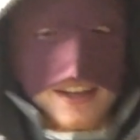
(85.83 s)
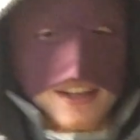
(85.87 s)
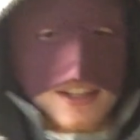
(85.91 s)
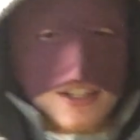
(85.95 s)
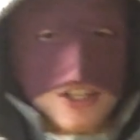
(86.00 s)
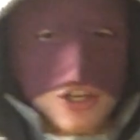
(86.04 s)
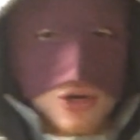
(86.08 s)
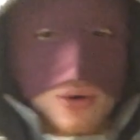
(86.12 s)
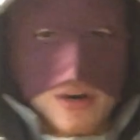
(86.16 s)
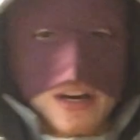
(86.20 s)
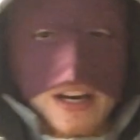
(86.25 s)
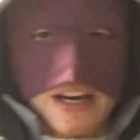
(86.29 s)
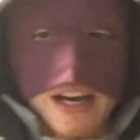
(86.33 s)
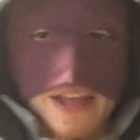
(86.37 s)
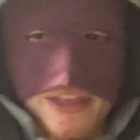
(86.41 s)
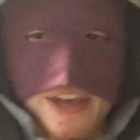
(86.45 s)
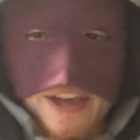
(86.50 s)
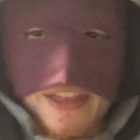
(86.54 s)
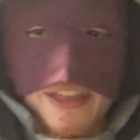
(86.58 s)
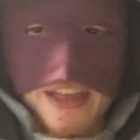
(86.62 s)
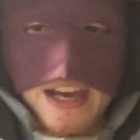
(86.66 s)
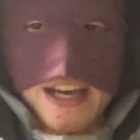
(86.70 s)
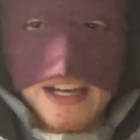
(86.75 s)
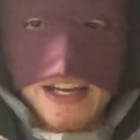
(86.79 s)
So I
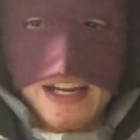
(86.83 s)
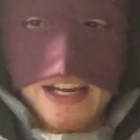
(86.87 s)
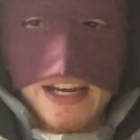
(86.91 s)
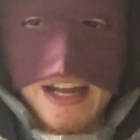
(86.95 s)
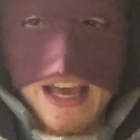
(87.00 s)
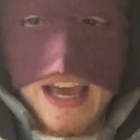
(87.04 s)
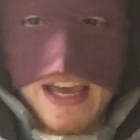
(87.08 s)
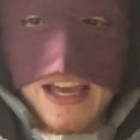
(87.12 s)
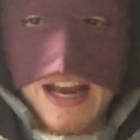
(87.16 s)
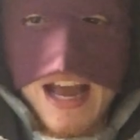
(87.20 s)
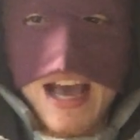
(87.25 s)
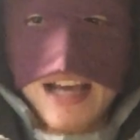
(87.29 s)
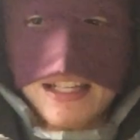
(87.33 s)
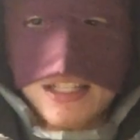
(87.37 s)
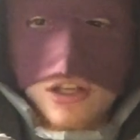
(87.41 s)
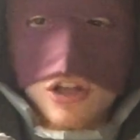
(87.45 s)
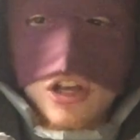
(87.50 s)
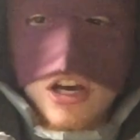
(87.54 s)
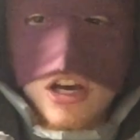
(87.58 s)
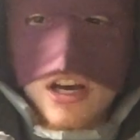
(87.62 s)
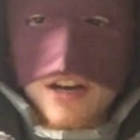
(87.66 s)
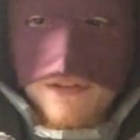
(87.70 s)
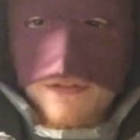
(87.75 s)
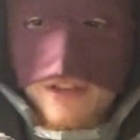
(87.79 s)
think that it
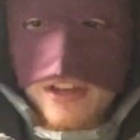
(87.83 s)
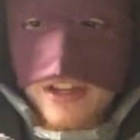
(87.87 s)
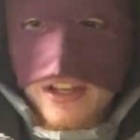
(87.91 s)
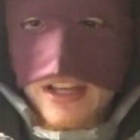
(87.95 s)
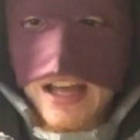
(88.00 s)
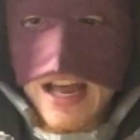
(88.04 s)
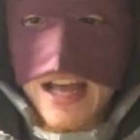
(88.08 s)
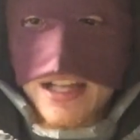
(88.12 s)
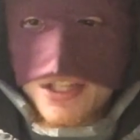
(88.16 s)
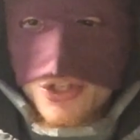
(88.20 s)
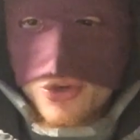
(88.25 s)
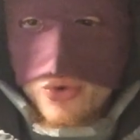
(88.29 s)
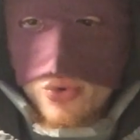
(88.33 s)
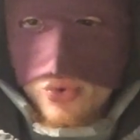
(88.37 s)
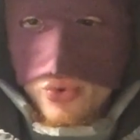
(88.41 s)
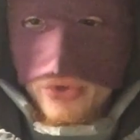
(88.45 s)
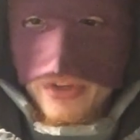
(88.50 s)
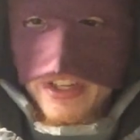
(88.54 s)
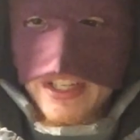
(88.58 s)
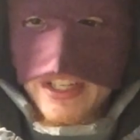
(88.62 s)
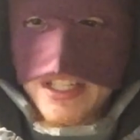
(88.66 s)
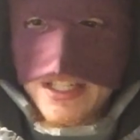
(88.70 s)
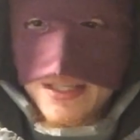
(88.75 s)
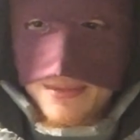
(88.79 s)
adds
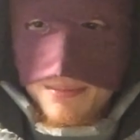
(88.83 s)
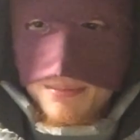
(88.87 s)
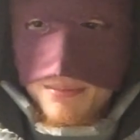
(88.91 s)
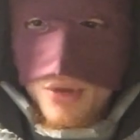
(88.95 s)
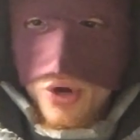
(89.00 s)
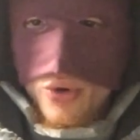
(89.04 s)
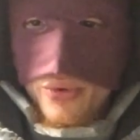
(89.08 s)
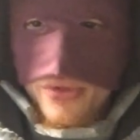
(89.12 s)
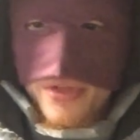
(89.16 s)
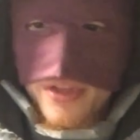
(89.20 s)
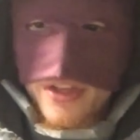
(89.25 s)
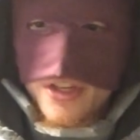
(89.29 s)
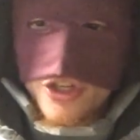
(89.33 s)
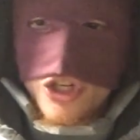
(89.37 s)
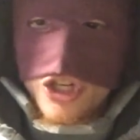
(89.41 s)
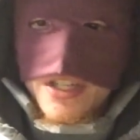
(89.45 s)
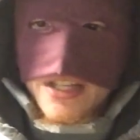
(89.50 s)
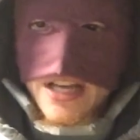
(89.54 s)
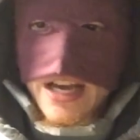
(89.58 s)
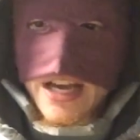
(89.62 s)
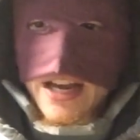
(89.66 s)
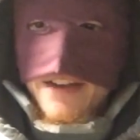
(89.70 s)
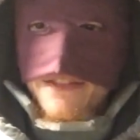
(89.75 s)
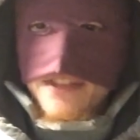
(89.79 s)
coolness in both, and
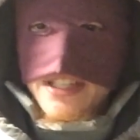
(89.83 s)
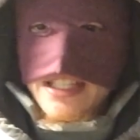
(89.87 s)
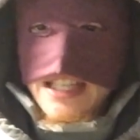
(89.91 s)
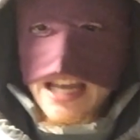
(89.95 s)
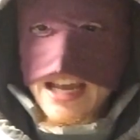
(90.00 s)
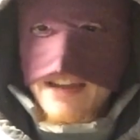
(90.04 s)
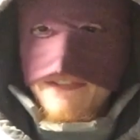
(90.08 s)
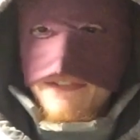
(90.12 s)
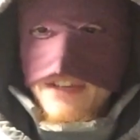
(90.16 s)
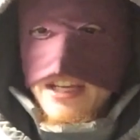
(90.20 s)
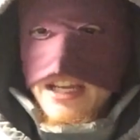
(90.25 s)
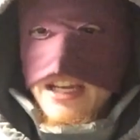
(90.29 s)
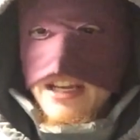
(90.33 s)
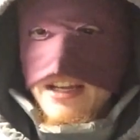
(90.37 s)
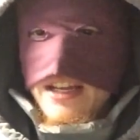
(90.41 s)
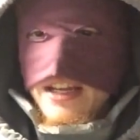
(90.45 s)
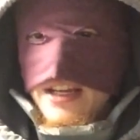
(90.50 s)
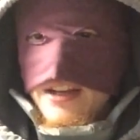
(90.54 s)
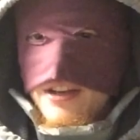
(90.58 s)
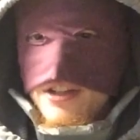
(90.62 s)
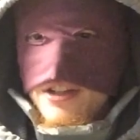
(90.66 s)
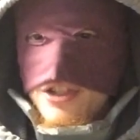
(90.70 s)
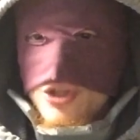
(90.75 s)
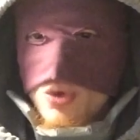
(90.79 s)
just kind of safety
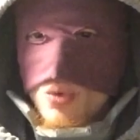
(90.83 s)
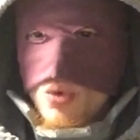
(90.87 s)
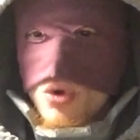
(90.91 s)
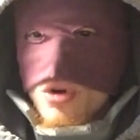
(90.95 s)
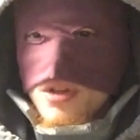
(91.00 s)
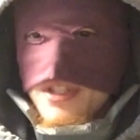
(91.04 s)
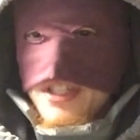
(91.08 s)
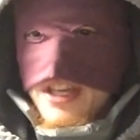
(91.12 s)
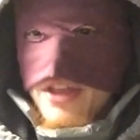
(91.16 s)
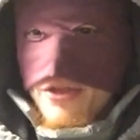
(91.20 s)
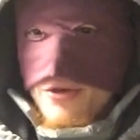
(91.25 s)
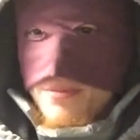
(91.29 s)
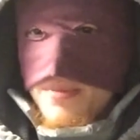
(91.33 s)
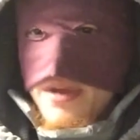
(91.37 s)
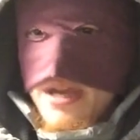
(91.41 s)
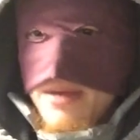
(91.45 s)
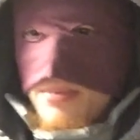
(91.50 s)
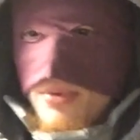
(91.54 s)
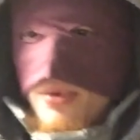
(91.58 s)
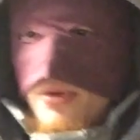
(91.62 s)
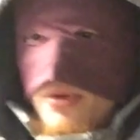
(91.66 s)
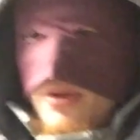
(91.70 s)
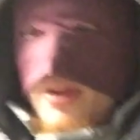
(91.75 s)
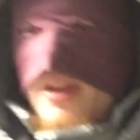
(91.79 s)
towards other
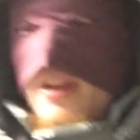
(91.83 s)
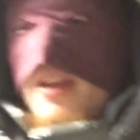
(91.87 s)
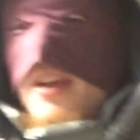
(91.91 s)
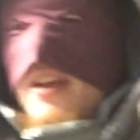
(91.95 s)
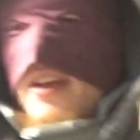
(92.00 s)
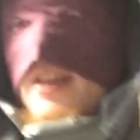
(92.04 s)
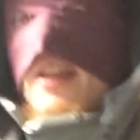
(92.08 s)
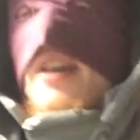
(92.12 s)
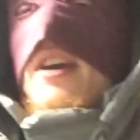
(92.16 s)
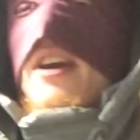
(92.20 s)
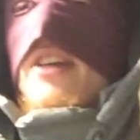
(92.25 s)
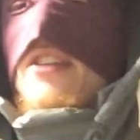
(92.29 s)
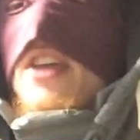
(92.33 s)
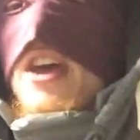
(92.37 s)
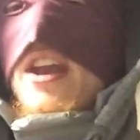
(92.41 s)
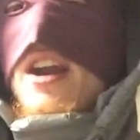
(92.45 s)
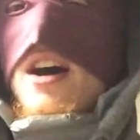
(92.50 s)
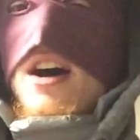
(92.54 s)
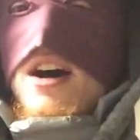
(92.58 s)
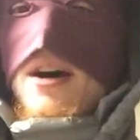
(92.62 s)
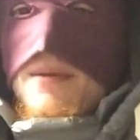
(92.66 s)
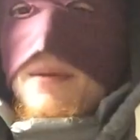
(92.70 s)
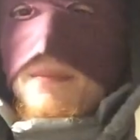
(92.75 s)
people. And then